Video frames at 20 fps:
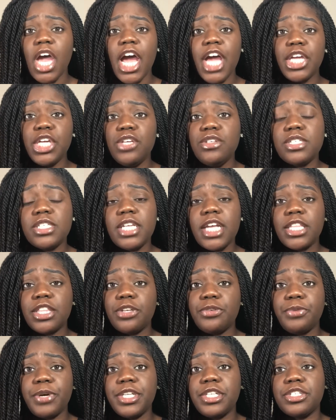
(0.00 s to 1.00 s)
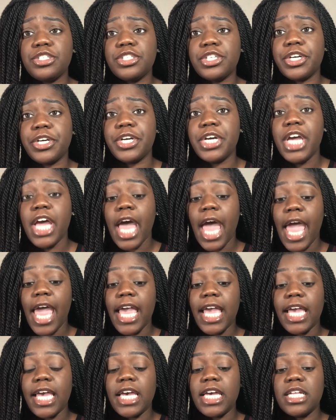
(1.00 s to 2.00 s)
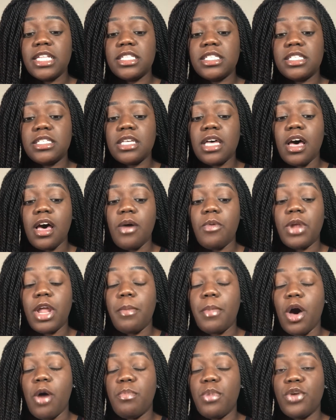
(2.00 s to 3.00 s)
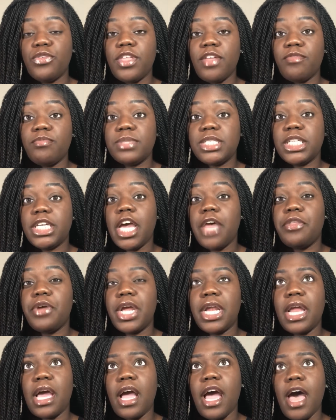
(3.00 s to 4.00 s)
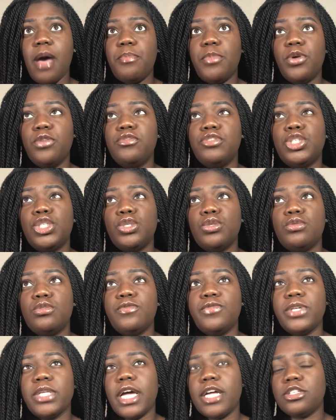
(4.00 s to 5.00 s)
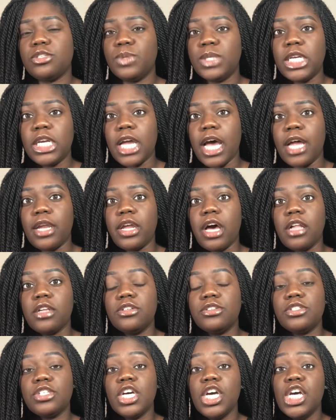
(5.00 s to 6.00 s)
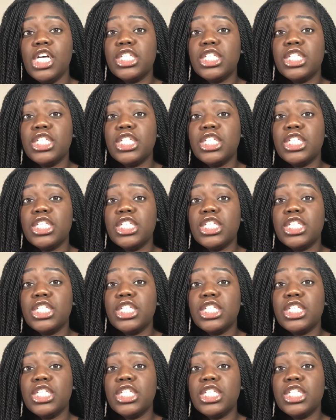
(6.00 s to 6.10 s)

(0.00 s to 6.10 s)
I used it at the register, and when I bought both of them together, and I got both shoes for like $29.